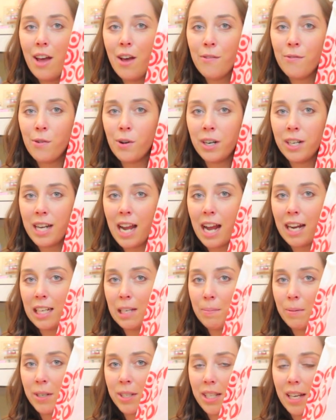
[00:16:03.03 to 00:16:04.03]
for
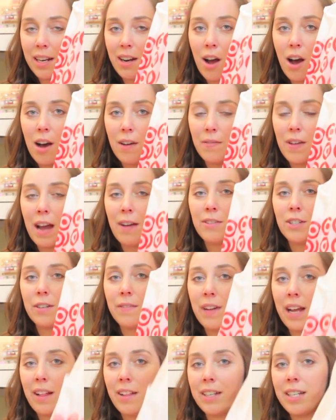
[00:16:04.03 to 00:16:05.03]
ninety percent off after
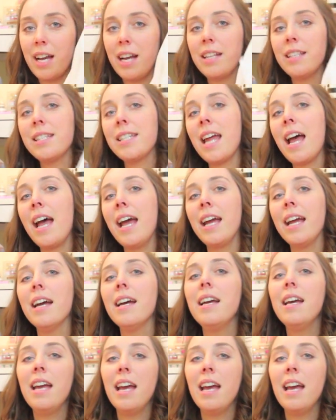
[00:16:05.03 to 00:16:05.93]
Valentine's Day.